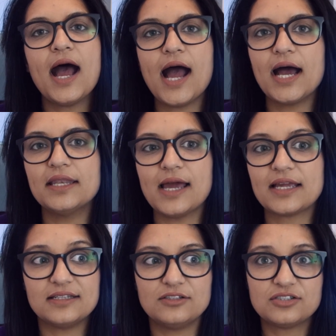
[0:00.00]
and I
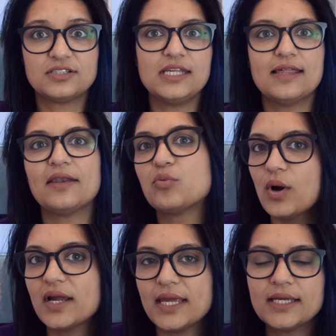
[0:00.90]
can just see that
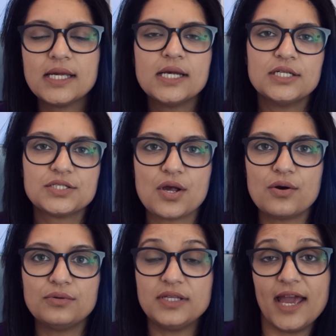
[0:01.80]
working.
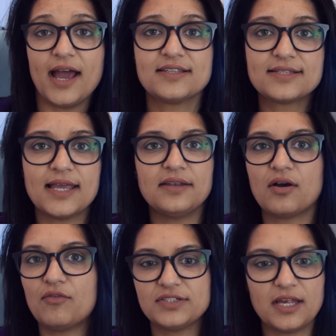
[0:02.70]
So yeah, as I said,
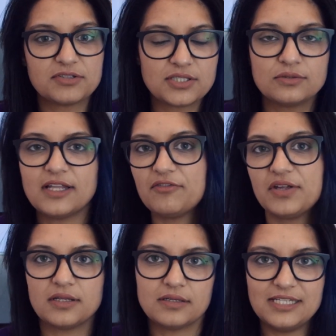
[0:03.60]
obviously I'm still
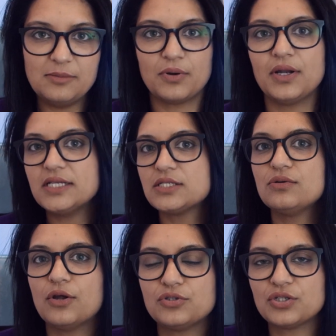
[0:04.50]
delving deeper into
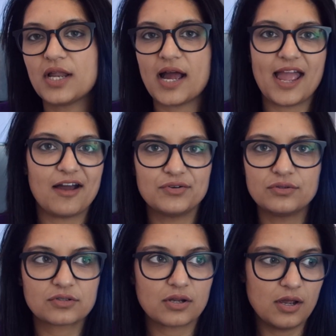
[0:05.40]
Notion. I
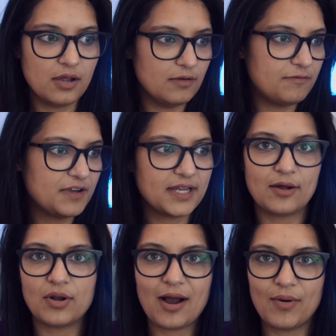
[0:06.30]
haven't figured
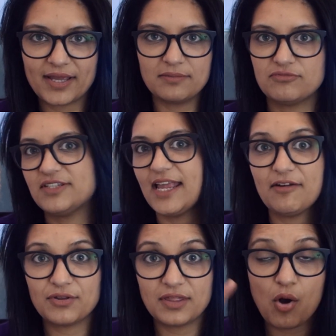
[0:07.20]
out how I can take
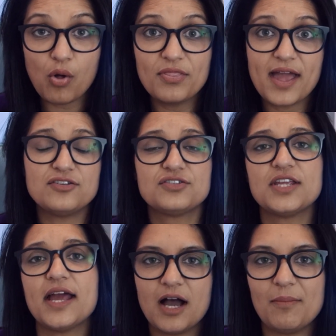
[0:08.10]
everything on there just
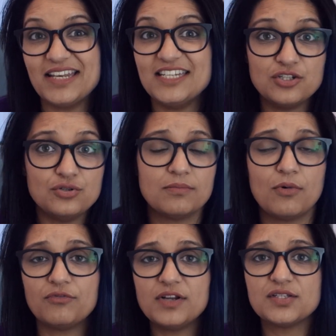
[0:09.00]
yet. I might need to do some
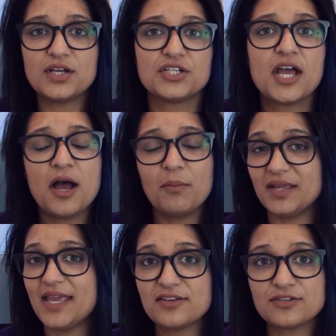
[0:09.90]
more research,
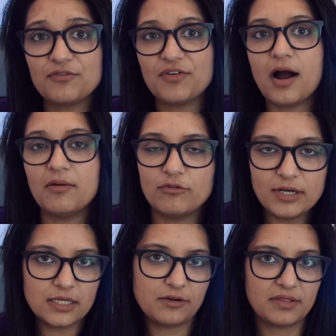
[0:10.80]
but yeah, so far I'm
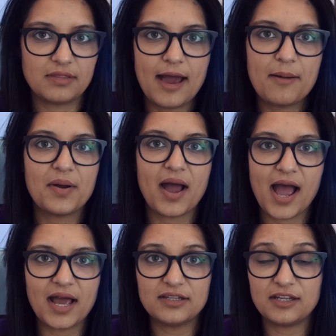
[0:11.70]
really loving the app,
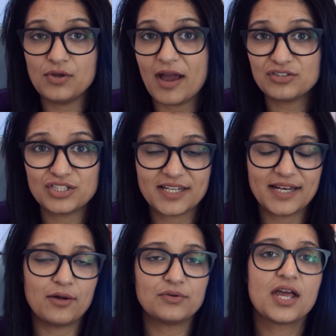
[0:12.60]
and if you haven't checked it
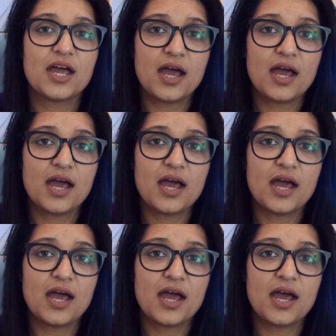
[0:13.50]
out,